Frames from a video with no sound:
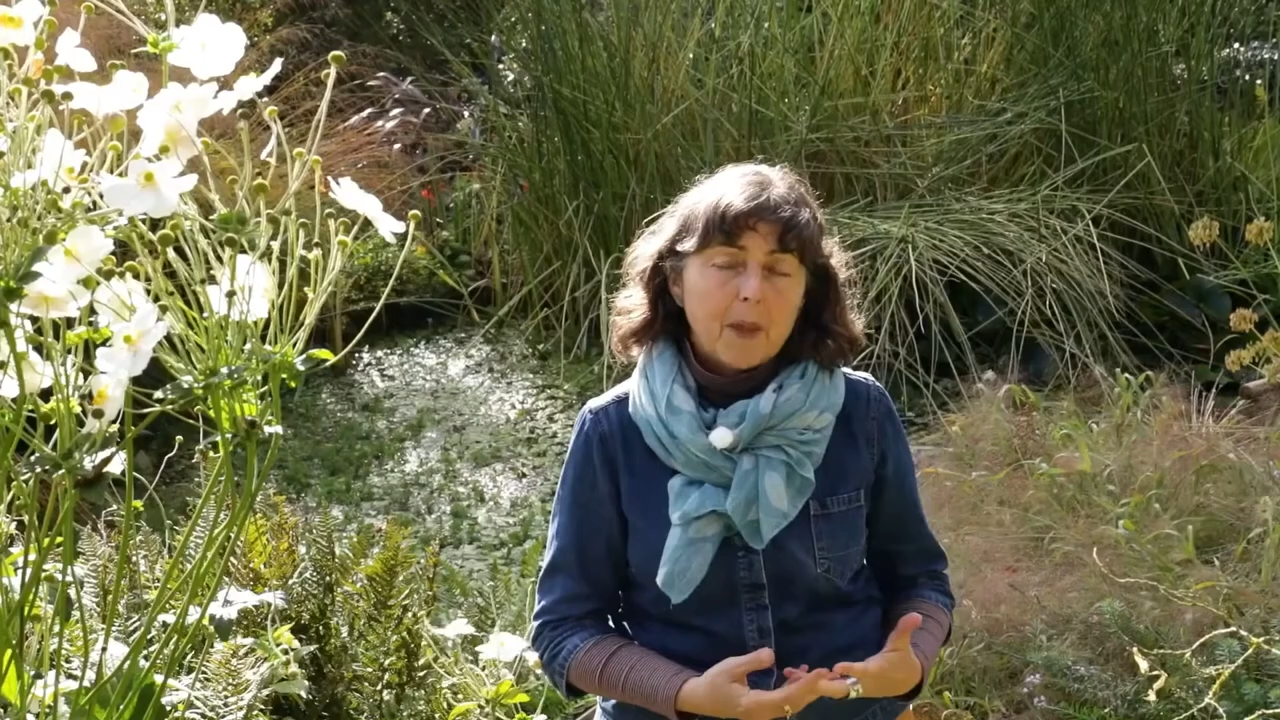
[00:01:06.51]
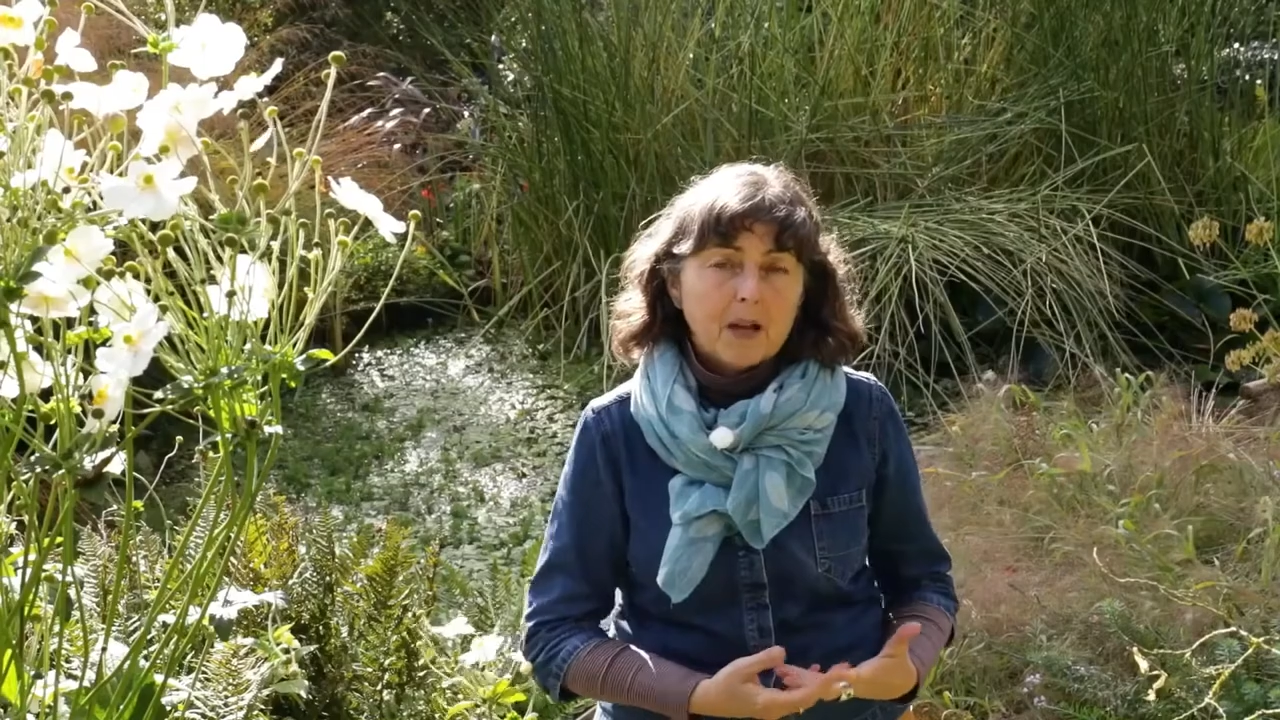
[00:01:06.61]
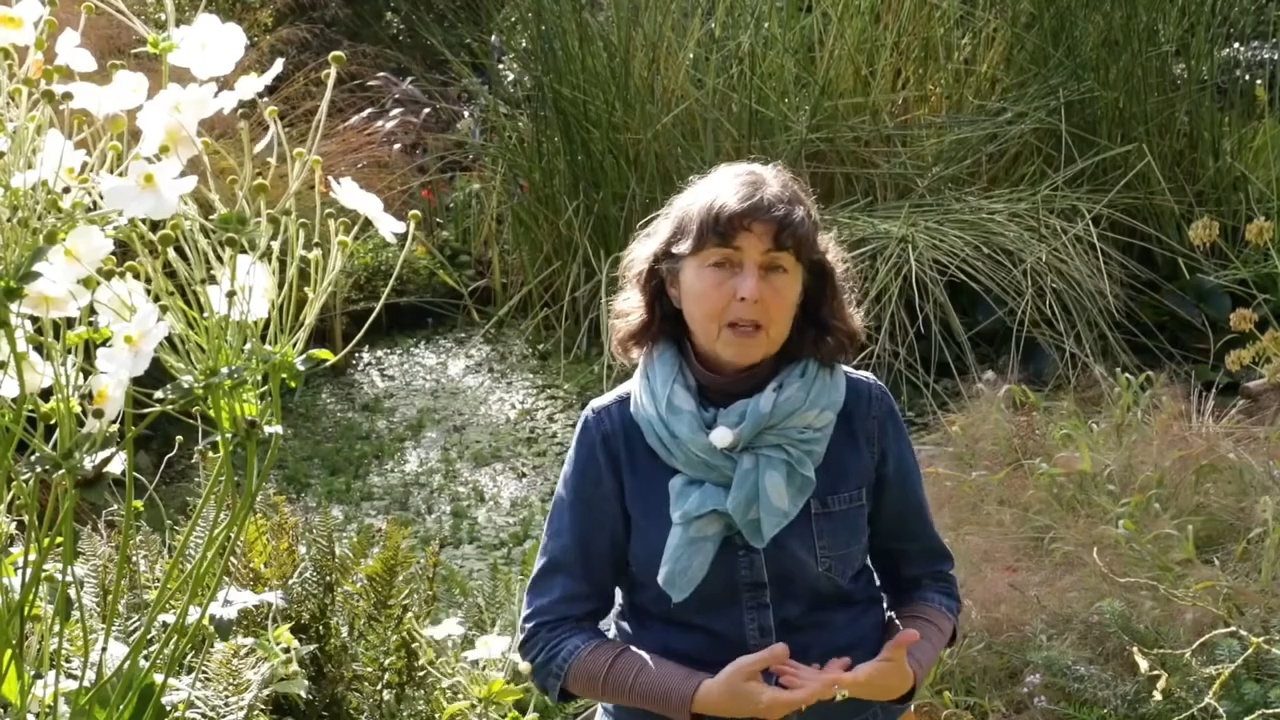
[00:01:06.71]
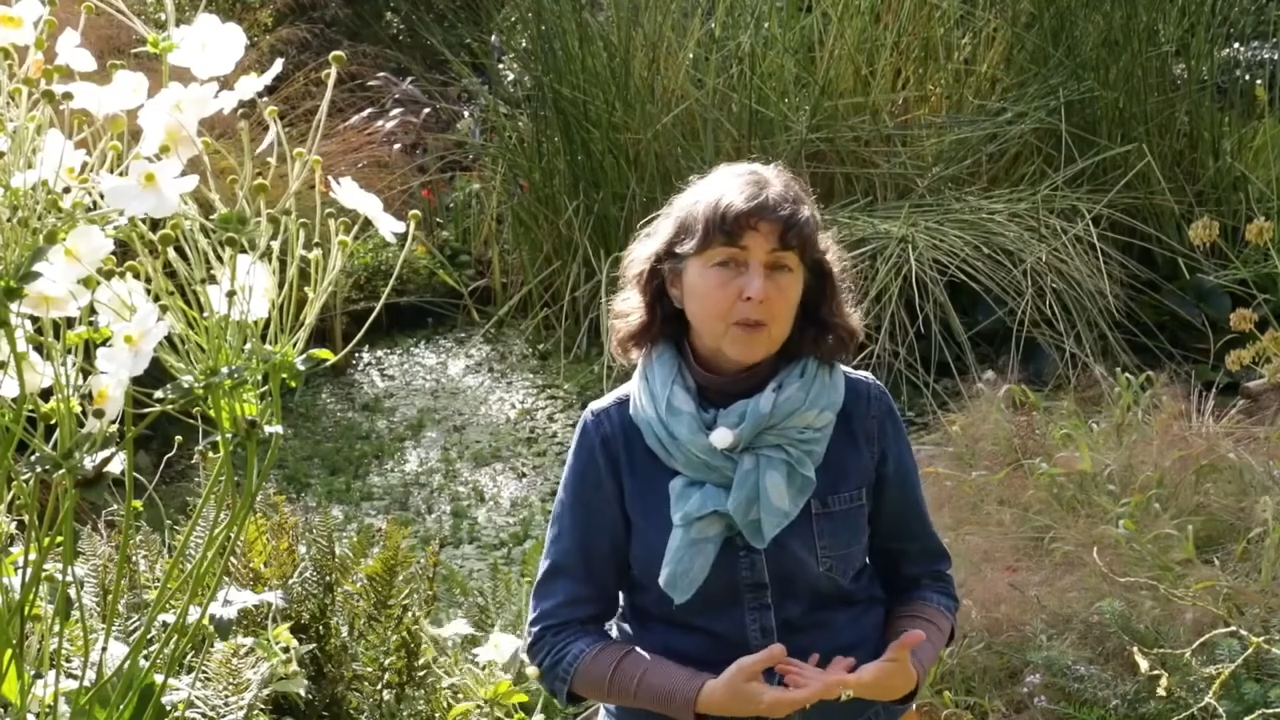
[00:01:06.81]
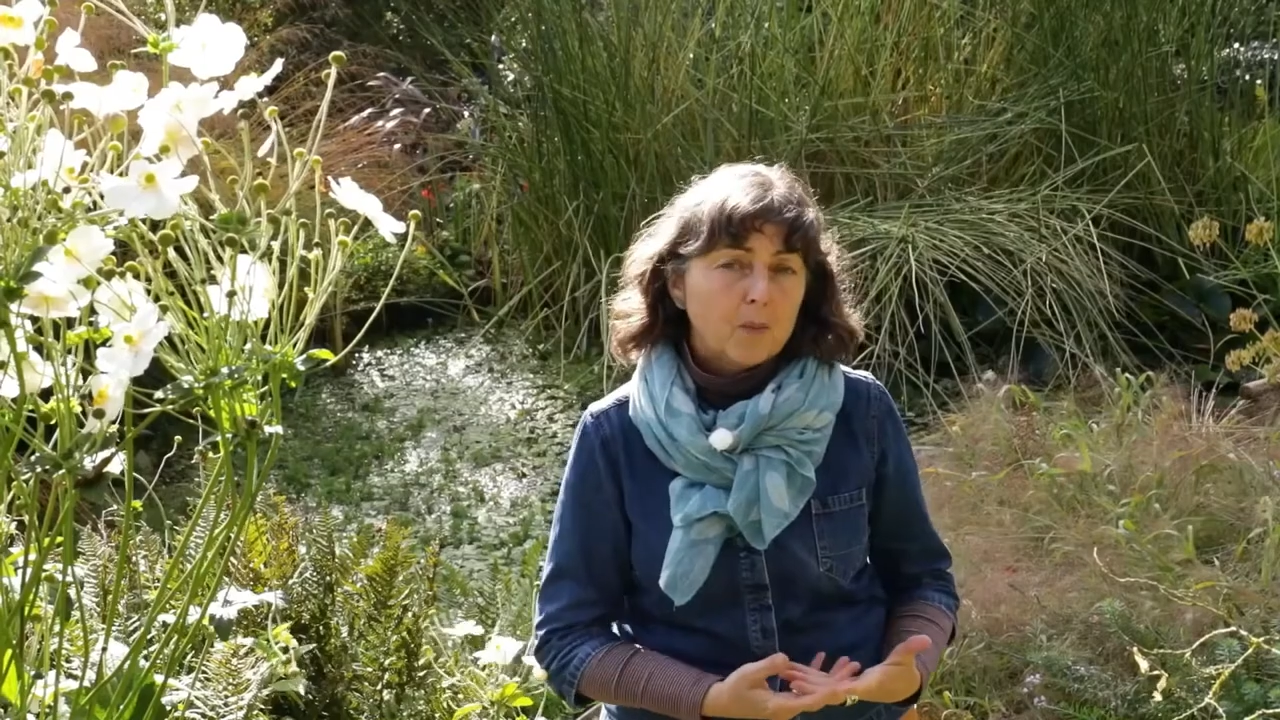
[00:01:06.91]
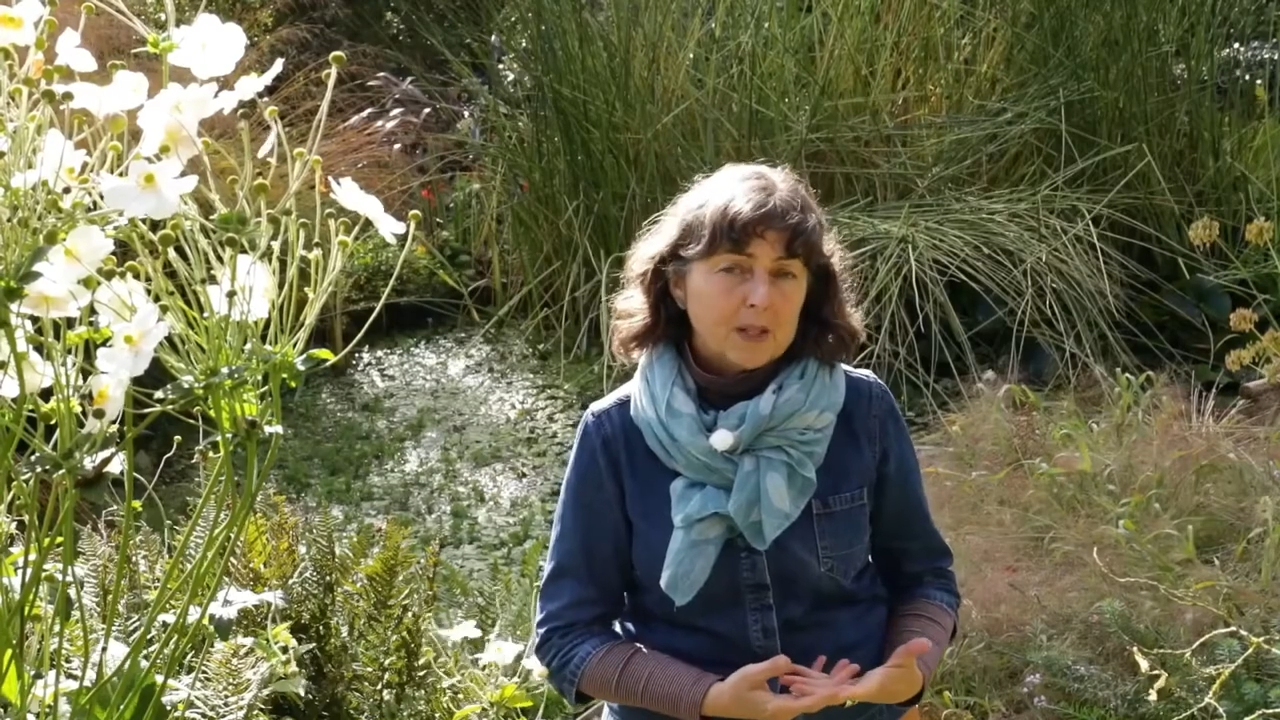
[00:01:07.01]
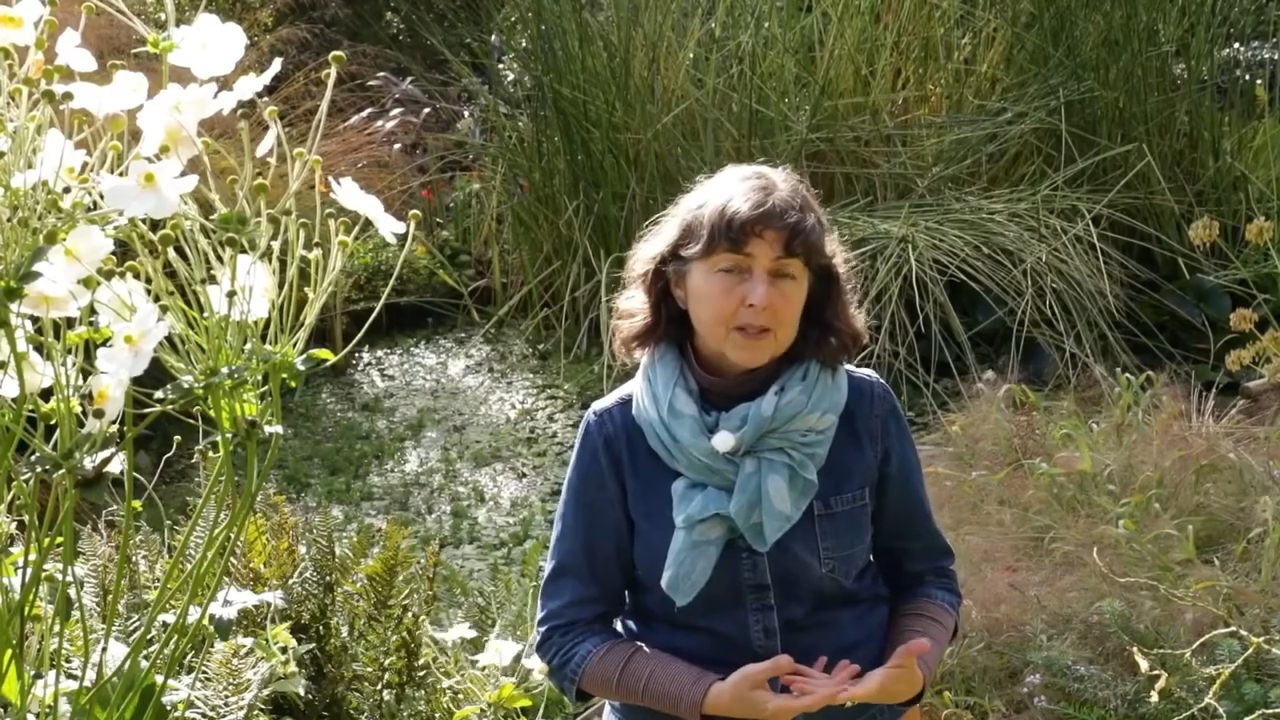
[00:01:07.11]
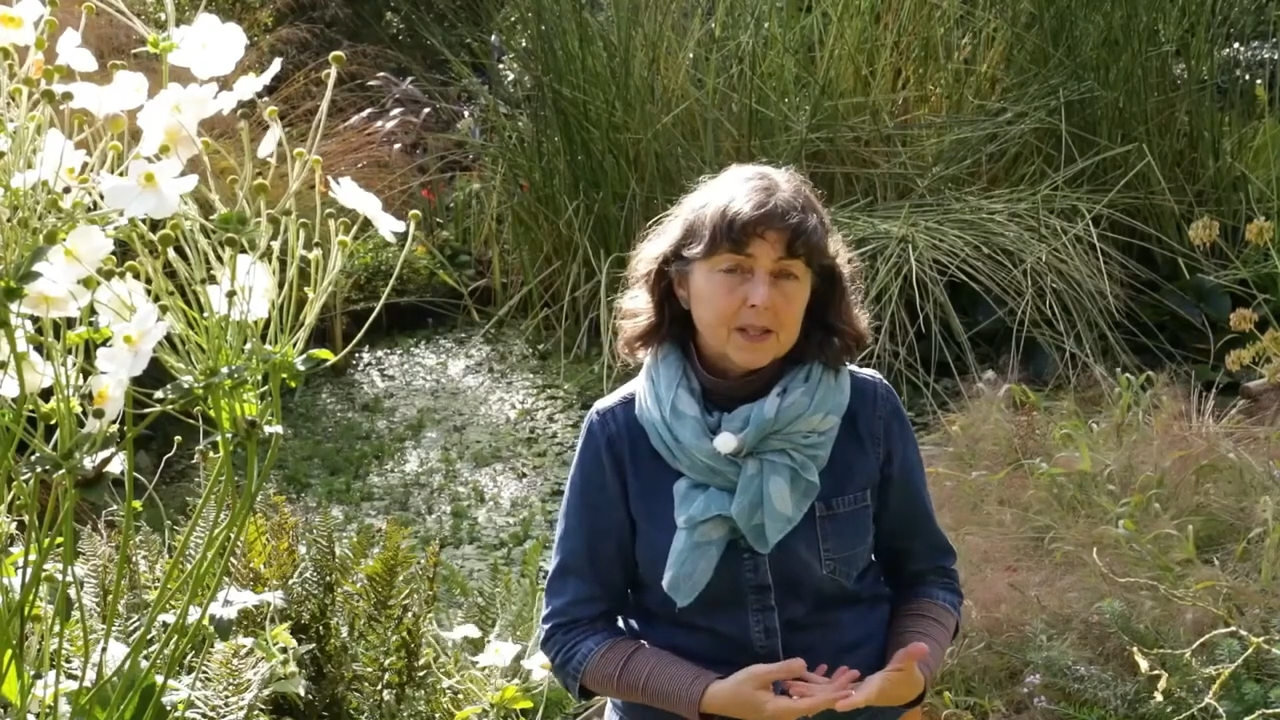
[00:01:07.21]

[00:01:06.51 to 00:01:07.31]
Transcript: I live in West